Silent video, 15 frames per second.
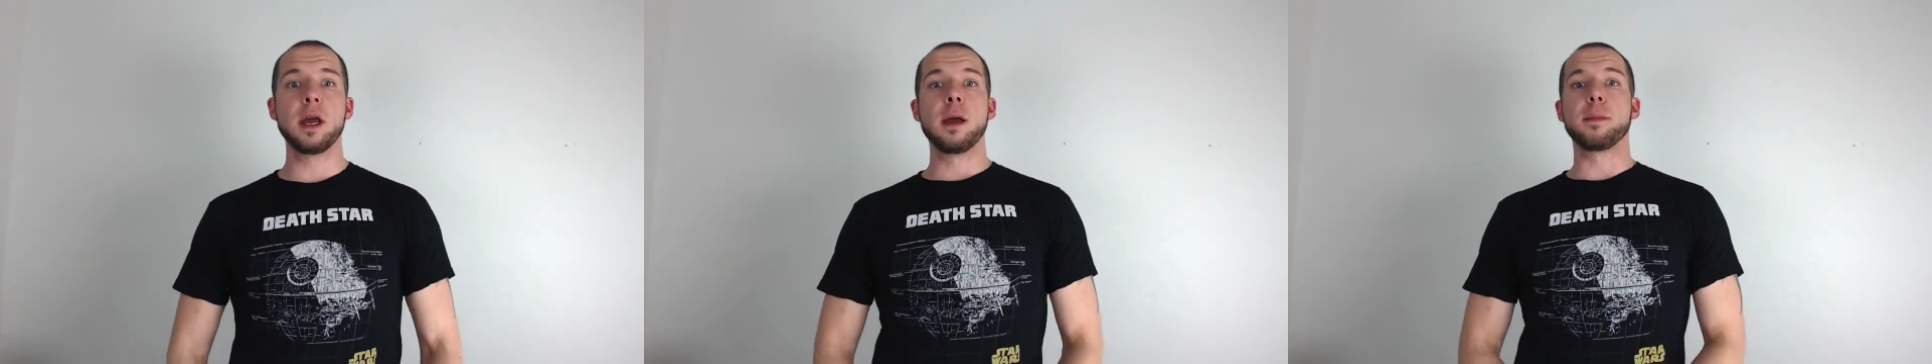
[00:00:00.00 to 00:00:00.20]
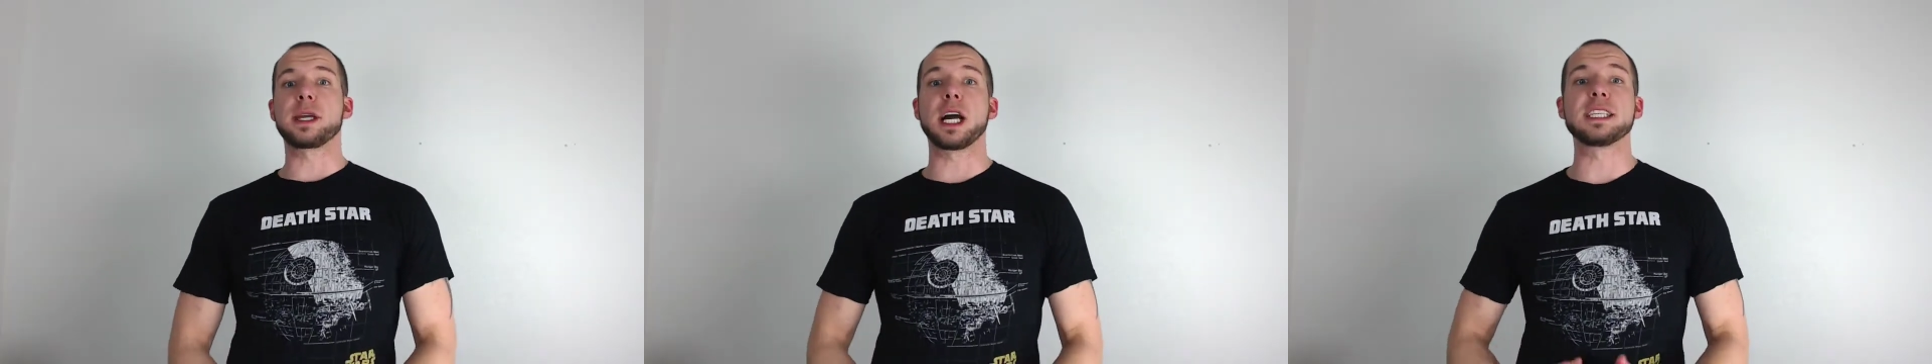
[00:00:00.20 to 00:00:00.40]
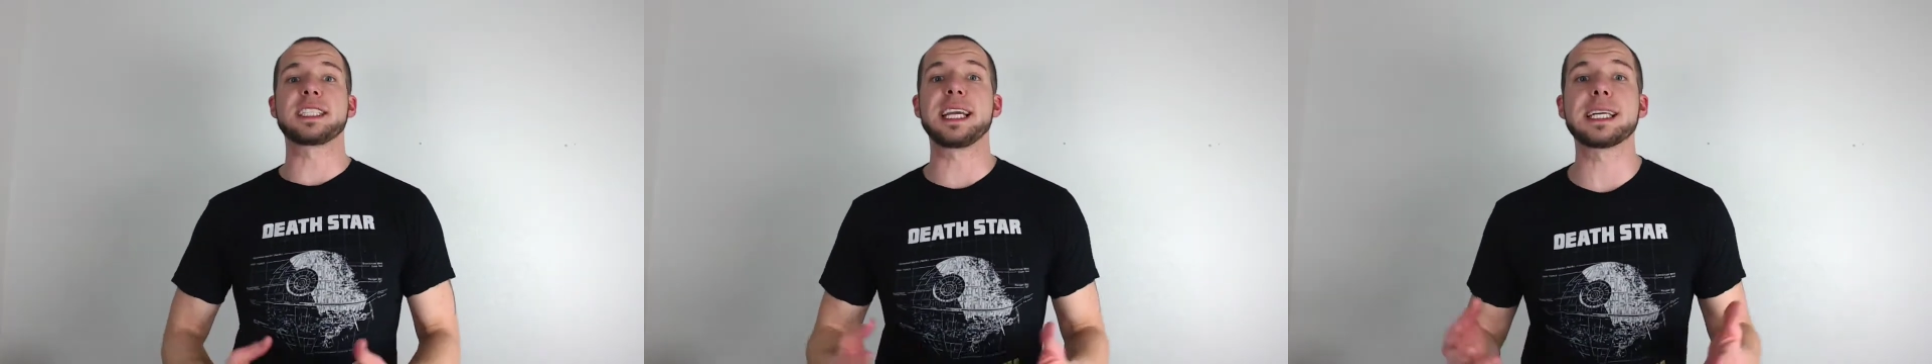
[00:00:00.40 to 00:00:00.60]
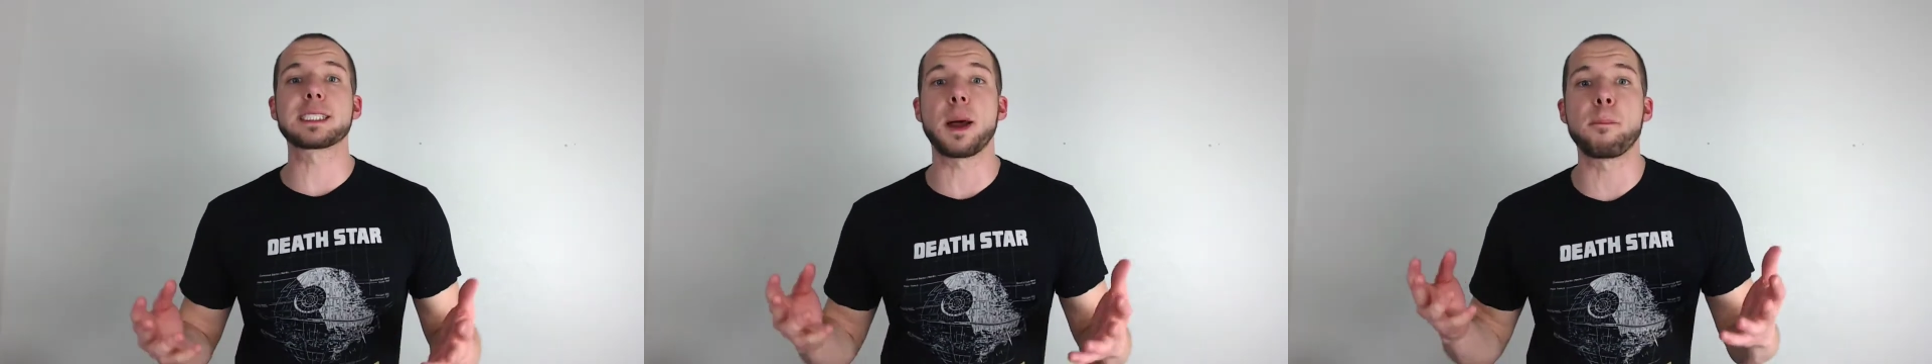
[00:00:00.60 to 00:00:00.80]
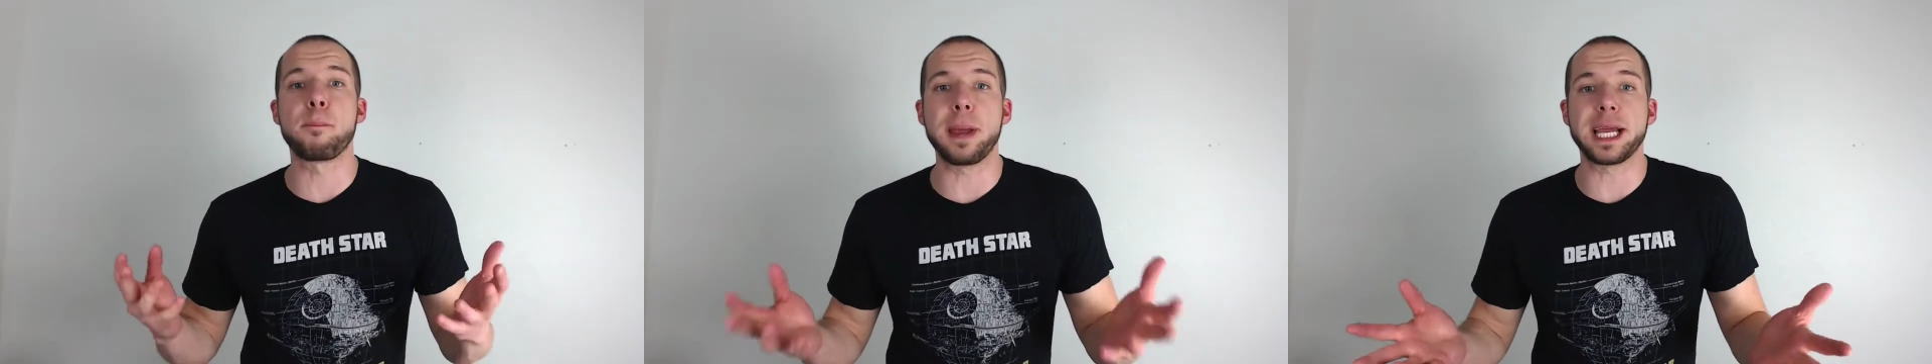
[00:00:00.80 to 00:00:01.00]
because he has
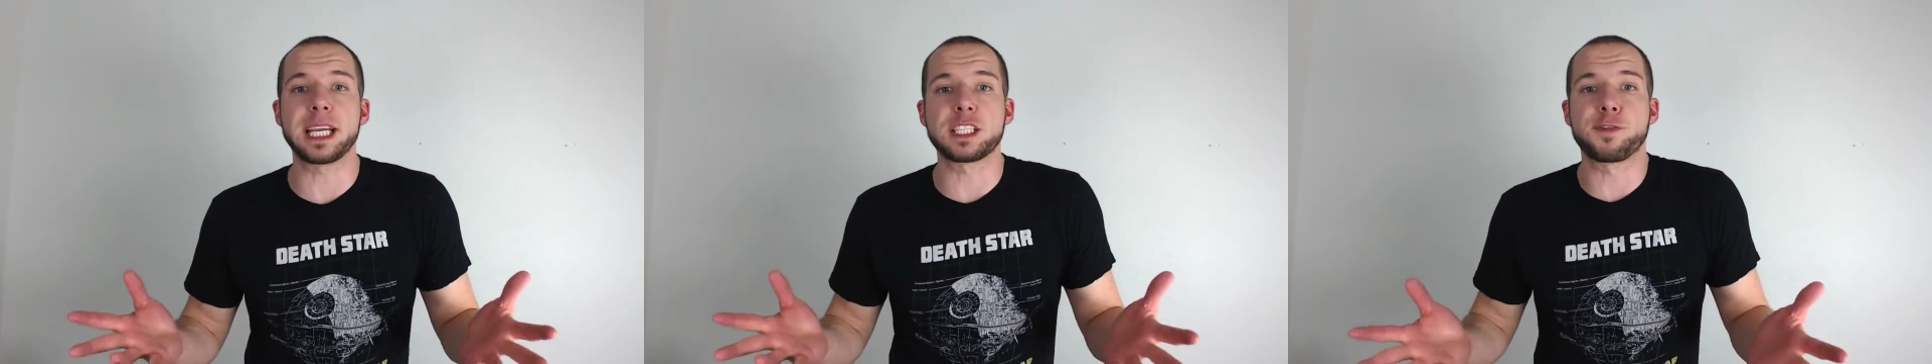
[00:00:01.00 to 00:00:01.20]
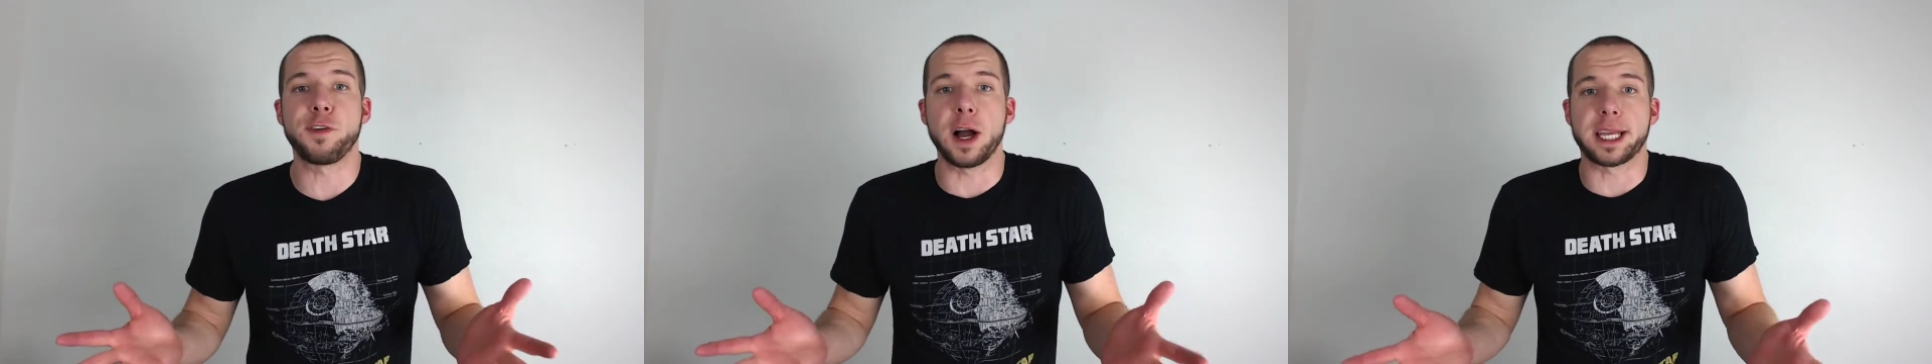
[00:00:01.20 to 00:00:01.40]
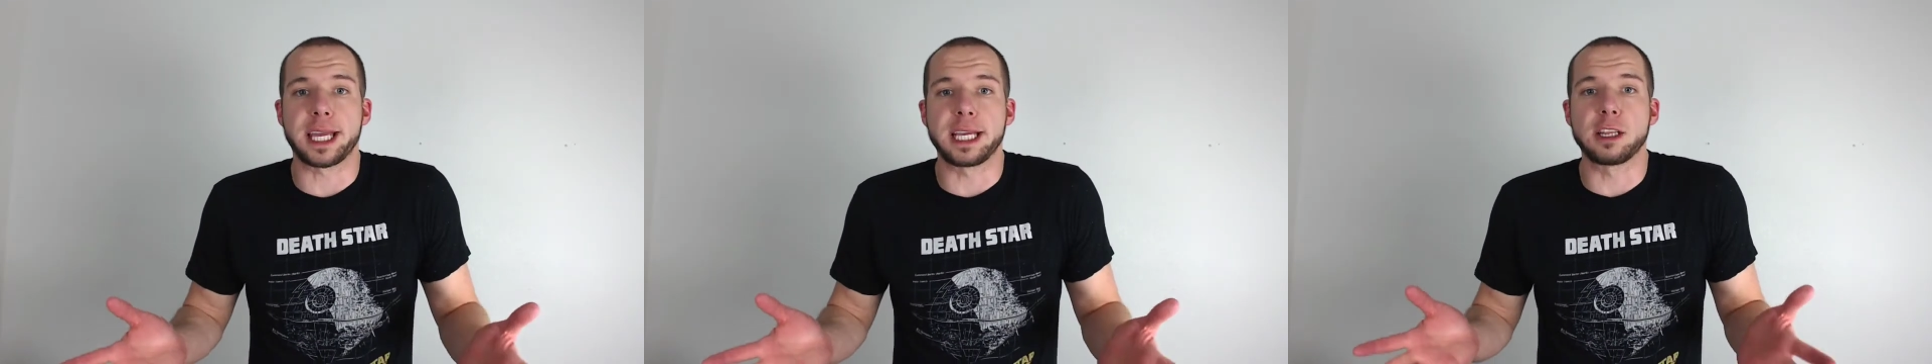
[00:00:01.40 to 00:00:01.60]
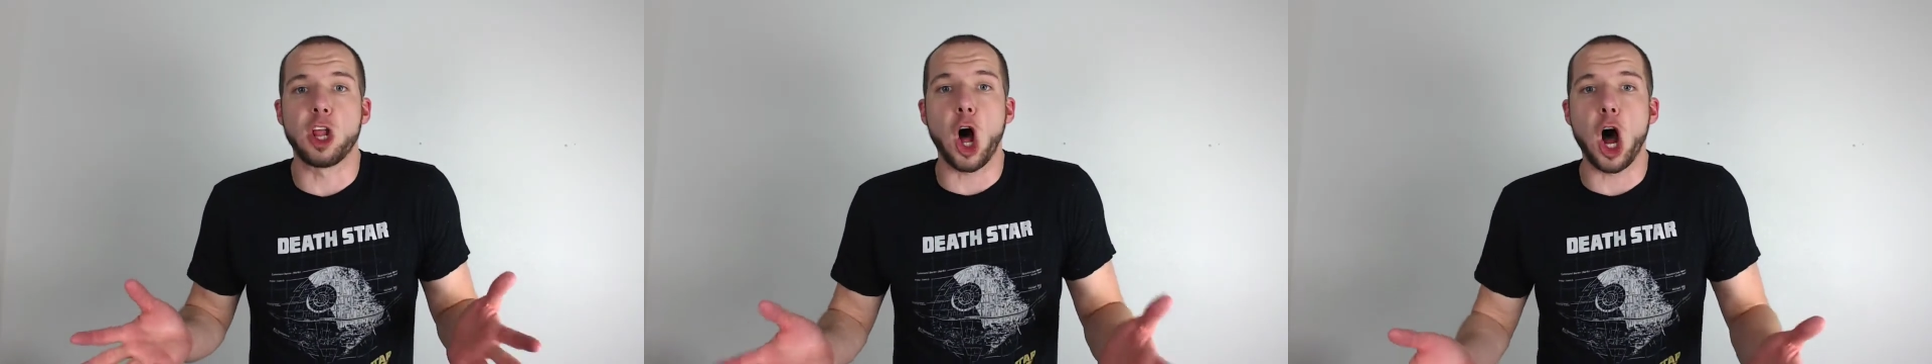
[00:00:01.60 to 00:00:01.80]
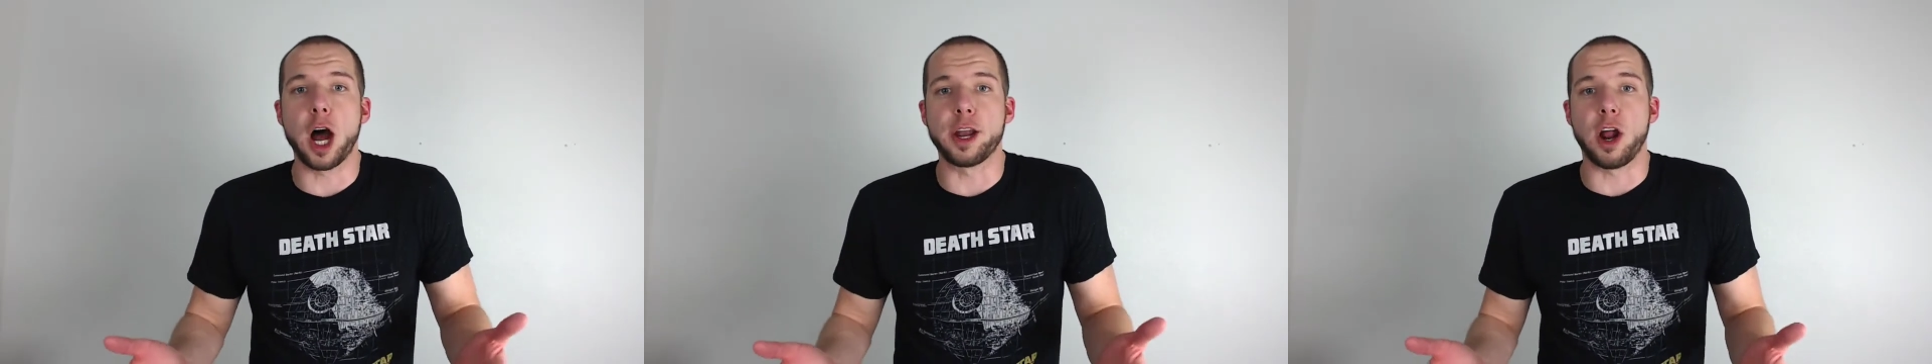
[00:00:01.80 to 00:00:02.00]
the biggest fucking
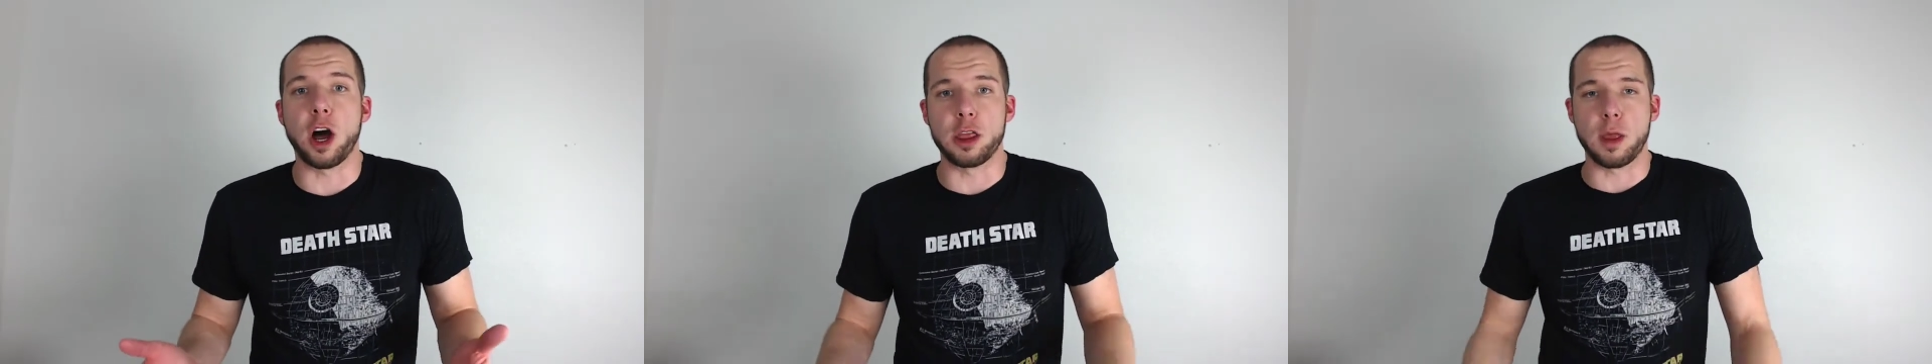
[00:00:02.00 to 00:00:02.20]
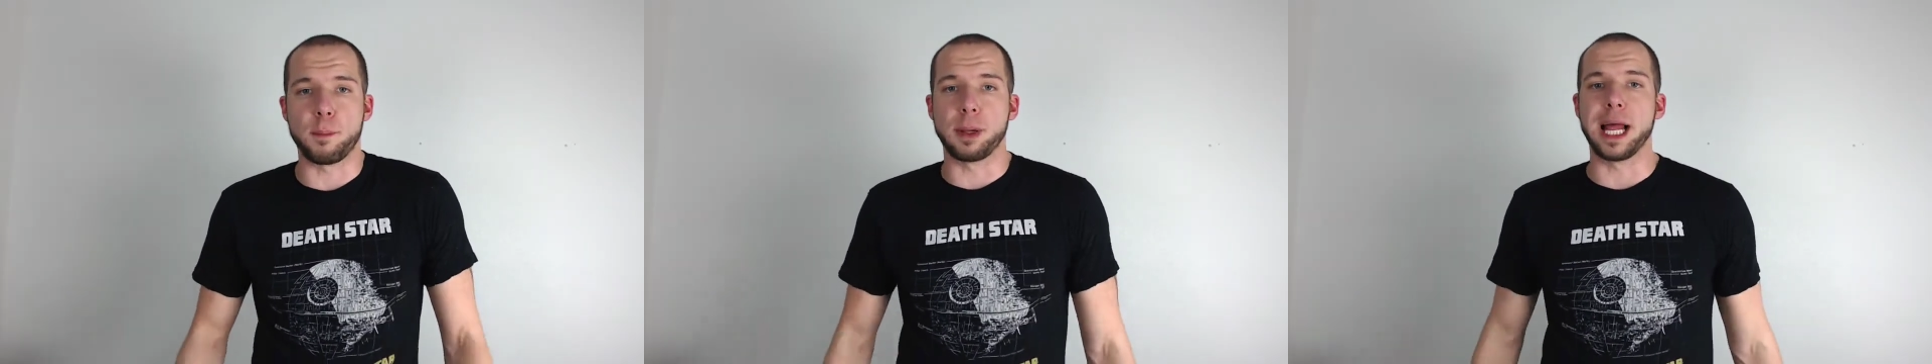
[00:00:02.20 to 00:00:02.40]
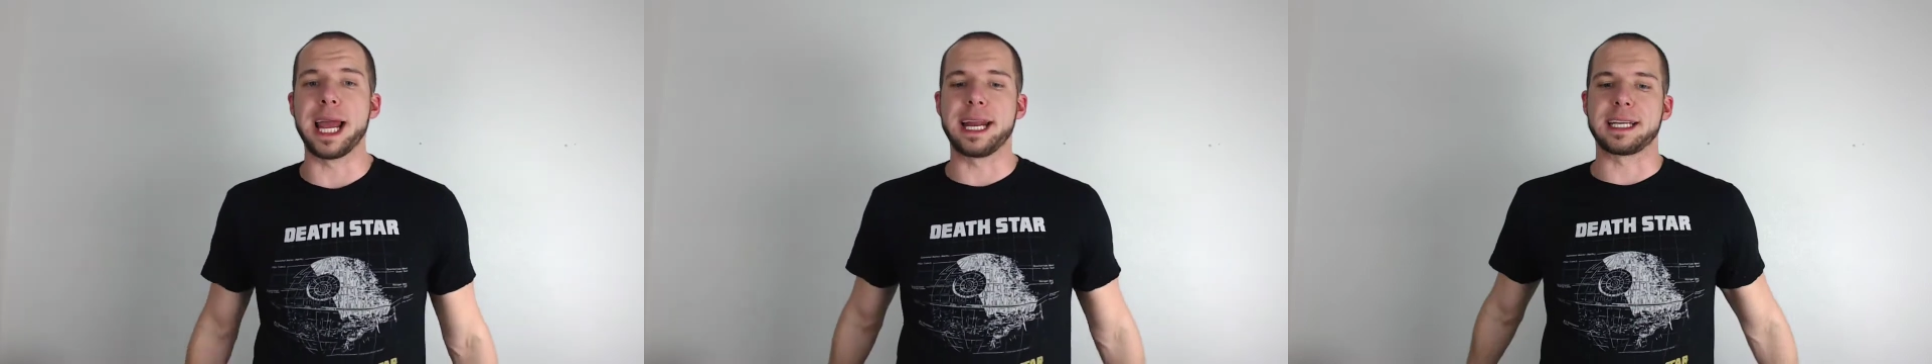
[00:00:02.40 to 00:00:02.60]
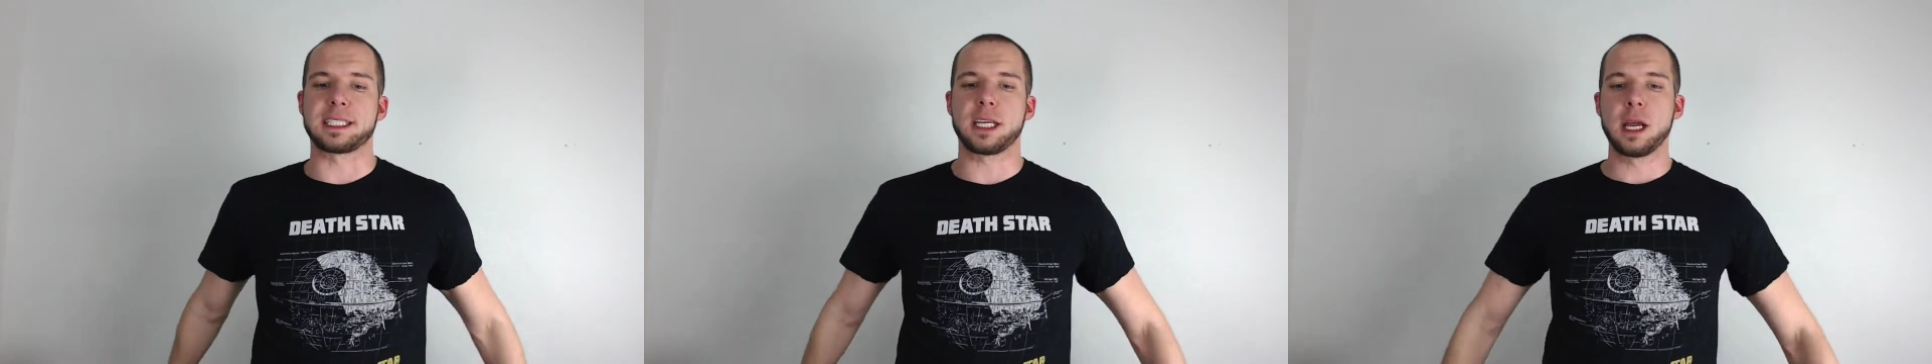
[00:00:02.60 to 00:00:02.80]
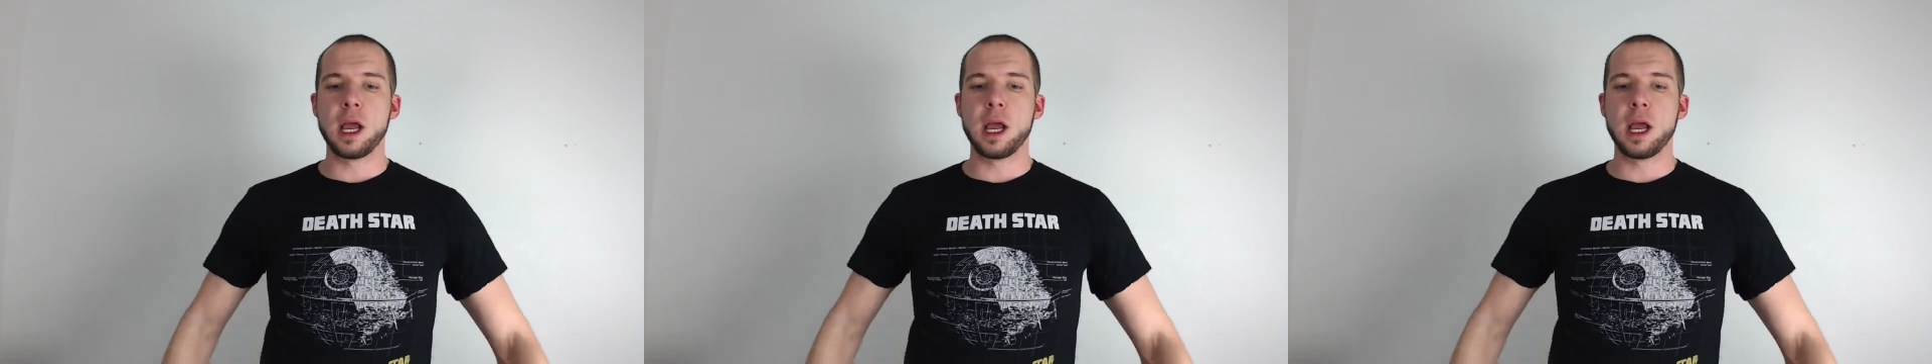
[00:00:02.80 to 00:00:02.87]
lawn on the planet.